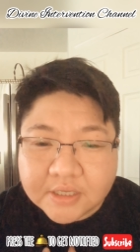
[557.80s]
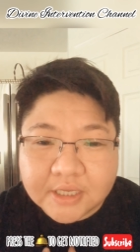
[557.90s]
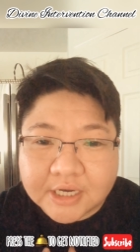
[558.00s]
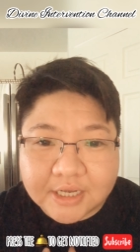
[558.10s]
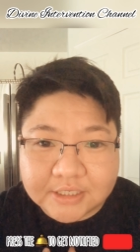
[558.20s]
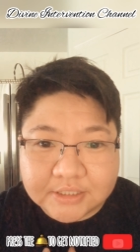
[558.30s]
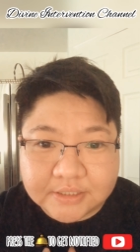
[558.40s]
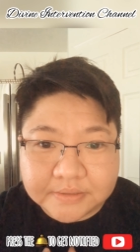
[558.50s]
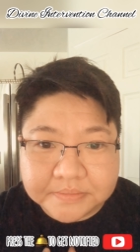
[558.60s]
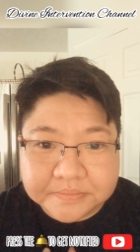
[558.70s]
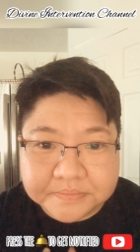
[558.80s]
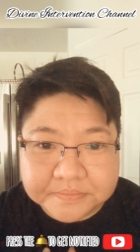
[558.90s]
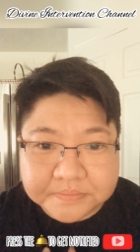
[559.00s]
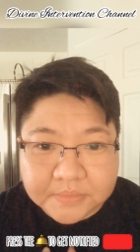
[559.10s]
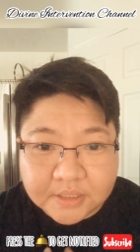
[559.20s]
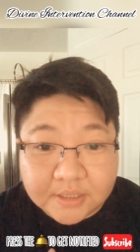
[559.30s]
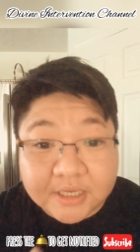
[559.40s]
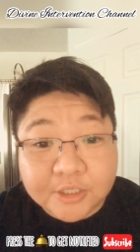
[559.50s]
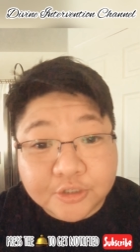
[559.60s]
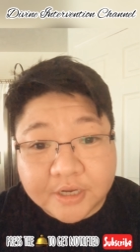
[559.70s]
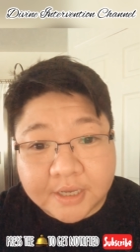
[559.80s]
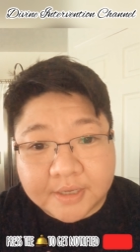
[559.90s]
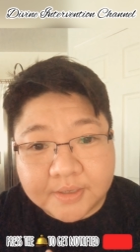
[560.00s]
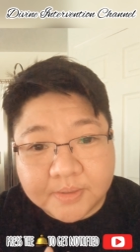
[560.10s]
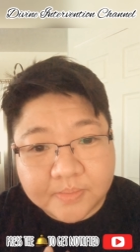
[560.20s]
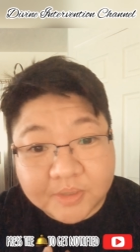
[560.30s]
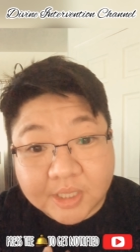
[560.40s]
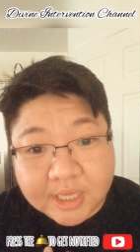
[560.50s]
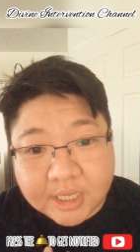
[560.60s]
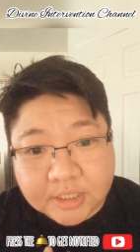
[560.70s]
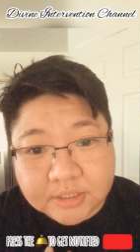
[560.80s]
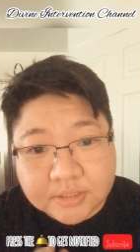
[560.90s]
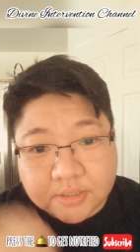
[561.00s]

Cannot. They can try, but they can't.